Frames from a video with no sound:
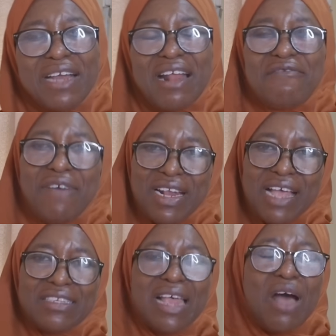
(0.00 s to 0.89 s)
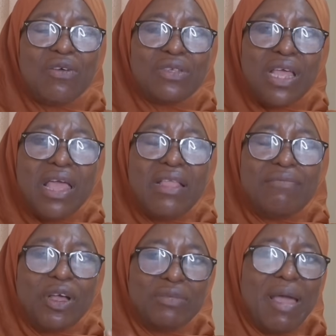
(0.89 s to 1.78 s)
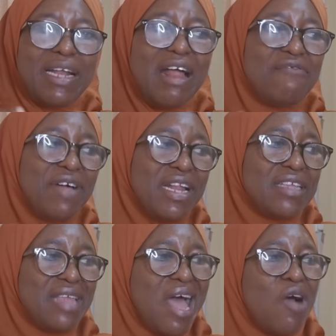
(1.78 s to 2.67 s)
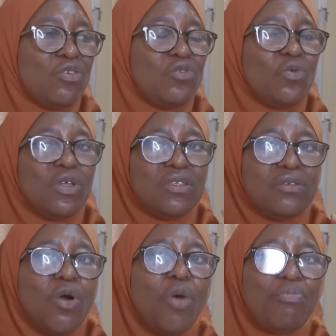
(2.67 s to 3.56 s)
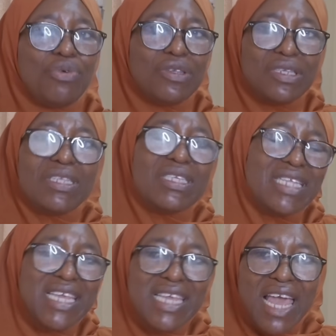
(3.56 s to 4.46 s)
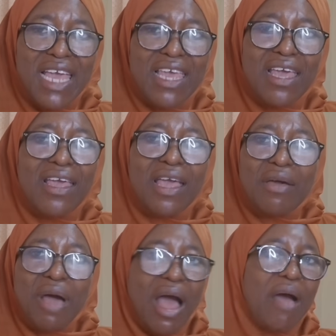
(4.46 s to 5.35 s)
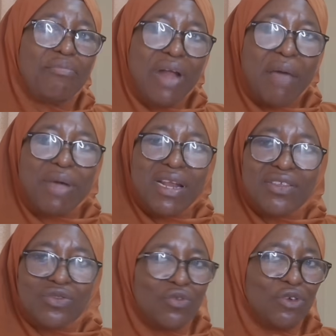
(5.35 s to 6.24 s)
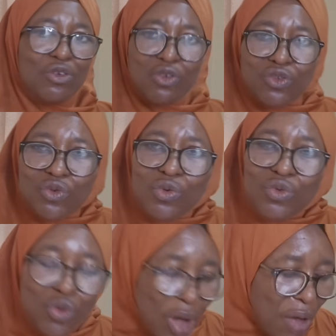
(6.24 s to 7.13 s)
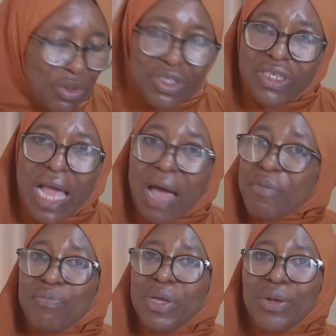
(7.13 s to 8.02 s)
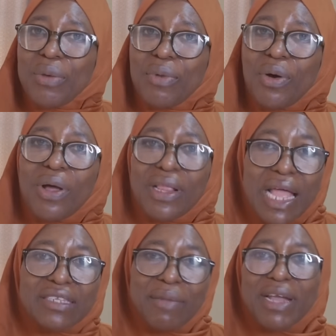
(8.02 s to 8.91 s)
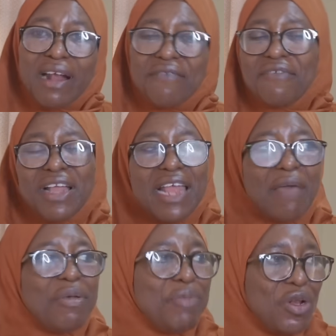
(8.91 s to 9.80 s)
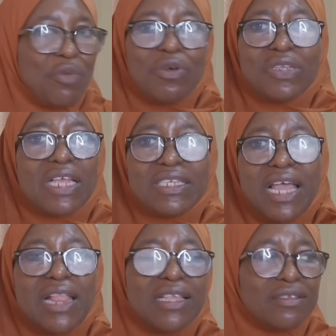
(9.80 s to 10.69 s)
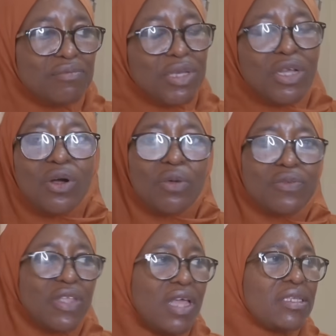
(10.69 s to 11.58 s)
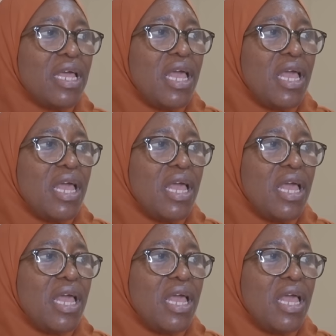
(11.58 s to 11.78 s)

grandfather's house, because my grandfather's house was opposite the Iyeke primary school. For those who know Awuchi, Amebenomo, that's my grandfather. Amebenomo's house, he had this big upstairs.